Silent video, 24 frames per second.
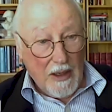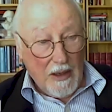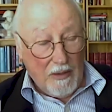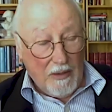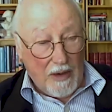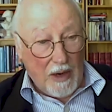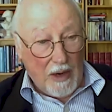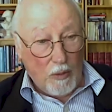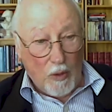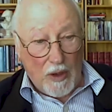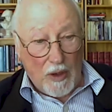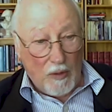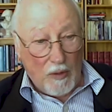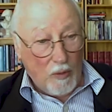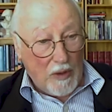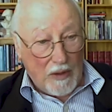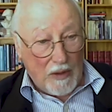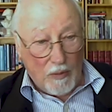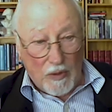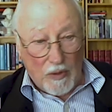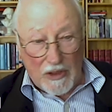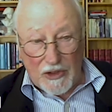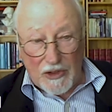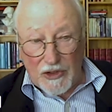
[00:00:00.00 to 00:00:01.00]
Right?
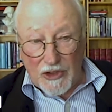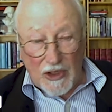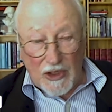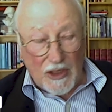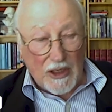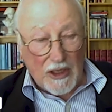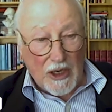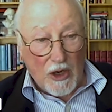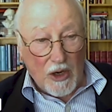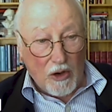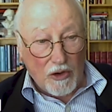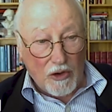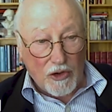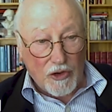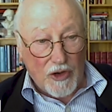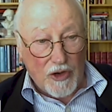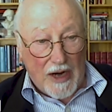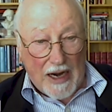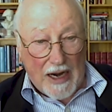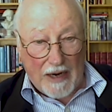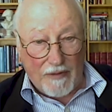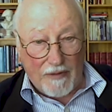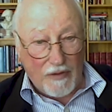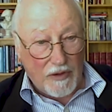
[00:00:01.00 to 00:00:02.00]
We're certainly on
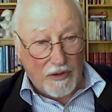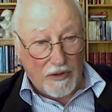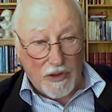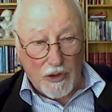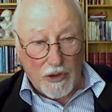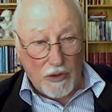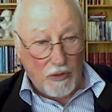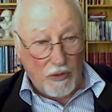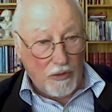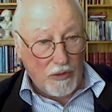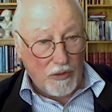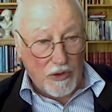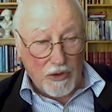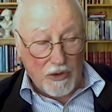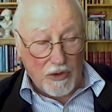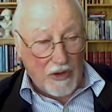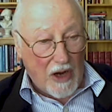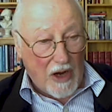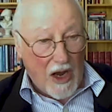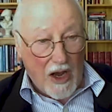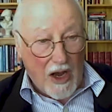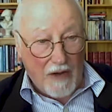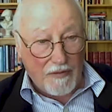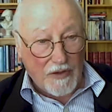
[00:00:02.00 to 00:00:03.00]
track for
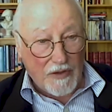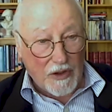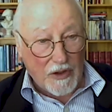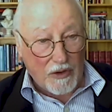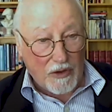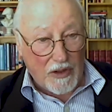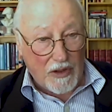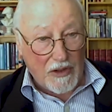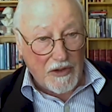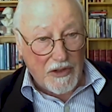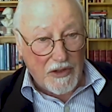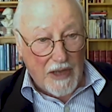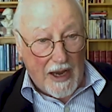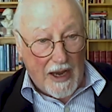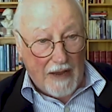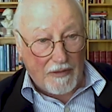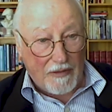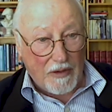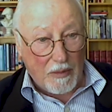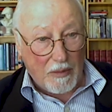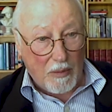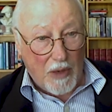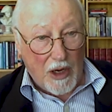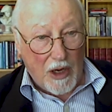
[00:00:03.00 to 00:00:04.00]
2.5 degrees
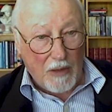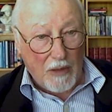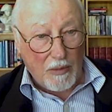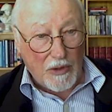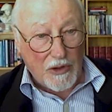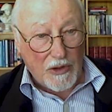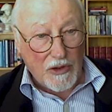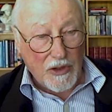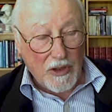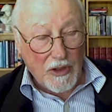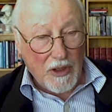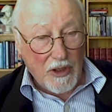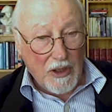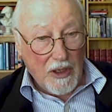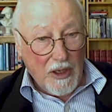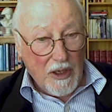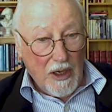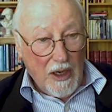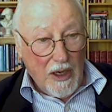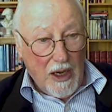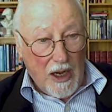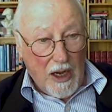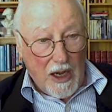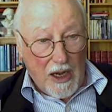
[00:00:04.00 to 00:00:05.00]
at the moment.
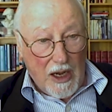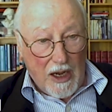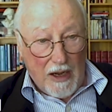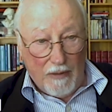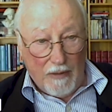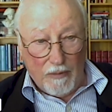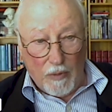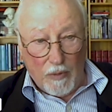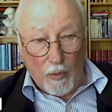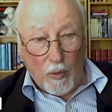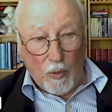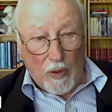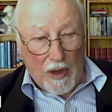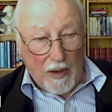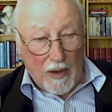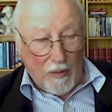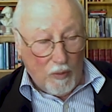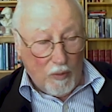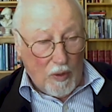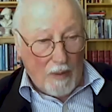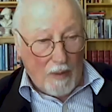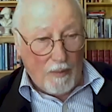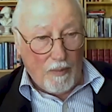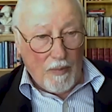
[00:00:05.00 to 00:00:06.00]

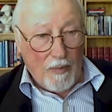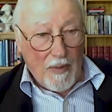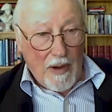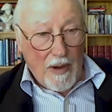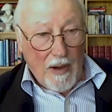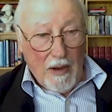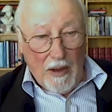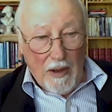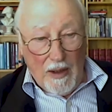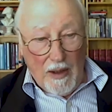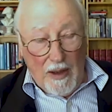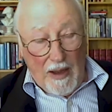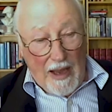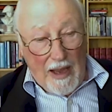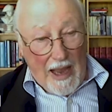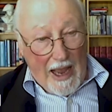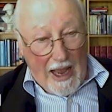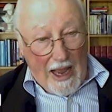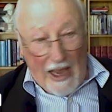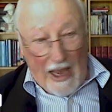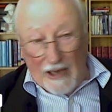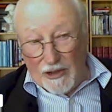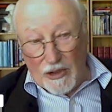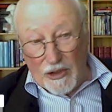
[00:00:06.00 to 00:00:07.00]
We're
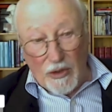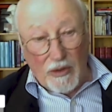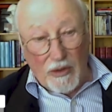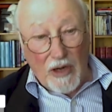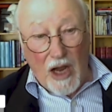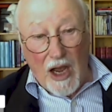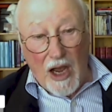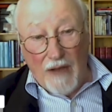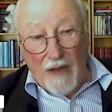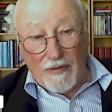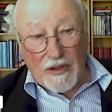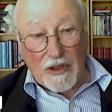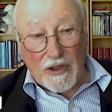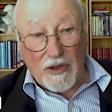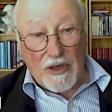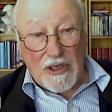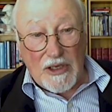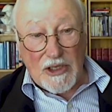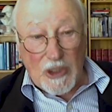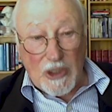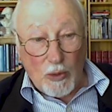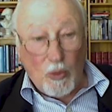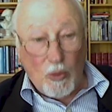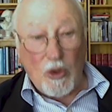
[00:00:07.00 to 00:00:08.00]
at 2.5
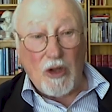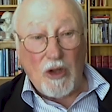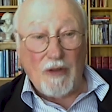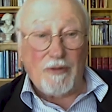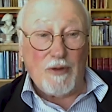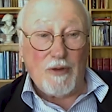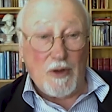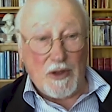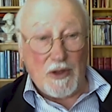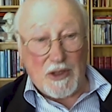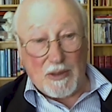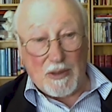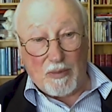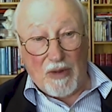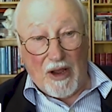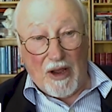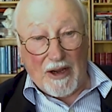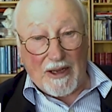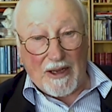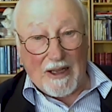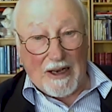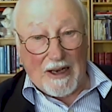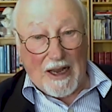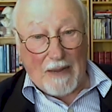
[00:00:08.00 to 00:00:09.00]
degrees, the world food
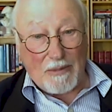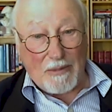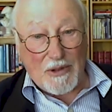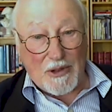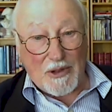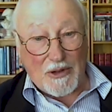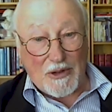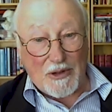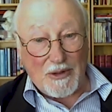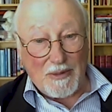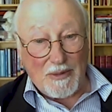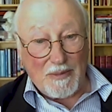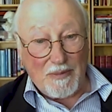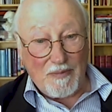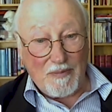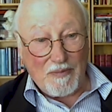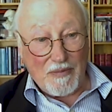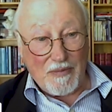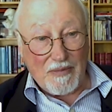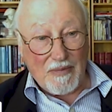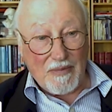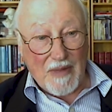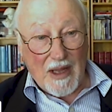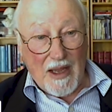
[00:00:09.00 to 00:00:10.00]
supply collapses
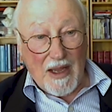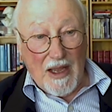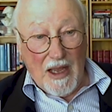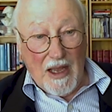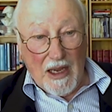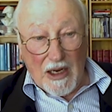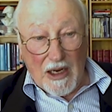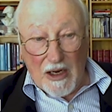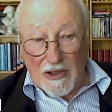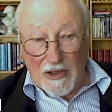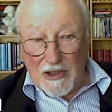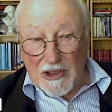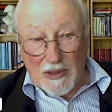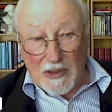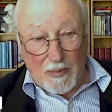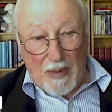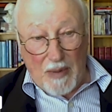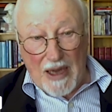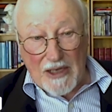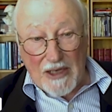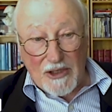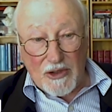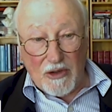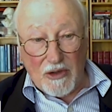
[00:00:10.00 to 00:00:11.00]
because it's
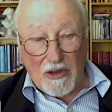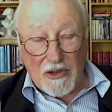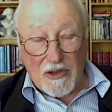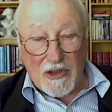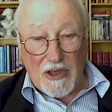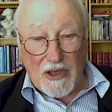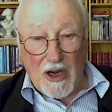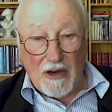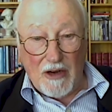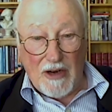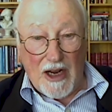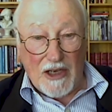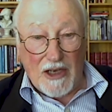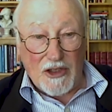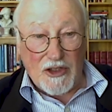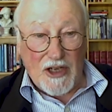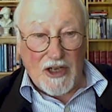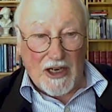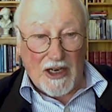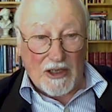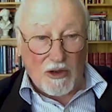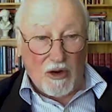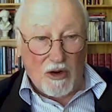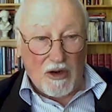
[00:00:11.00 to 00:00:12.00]
based on a Stone Age
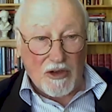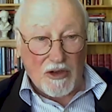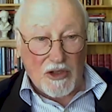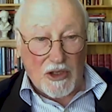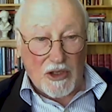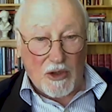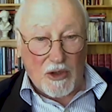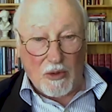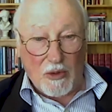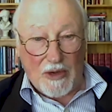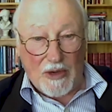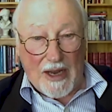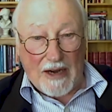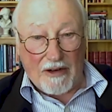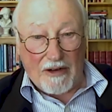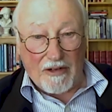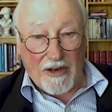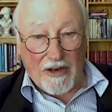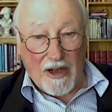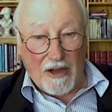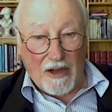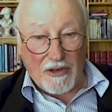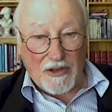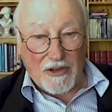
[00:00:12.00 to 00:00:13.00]
technology called
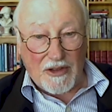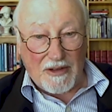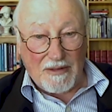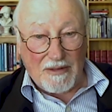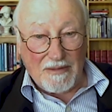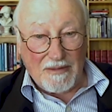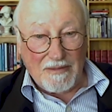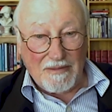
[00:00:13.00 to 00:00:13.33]
agriculture.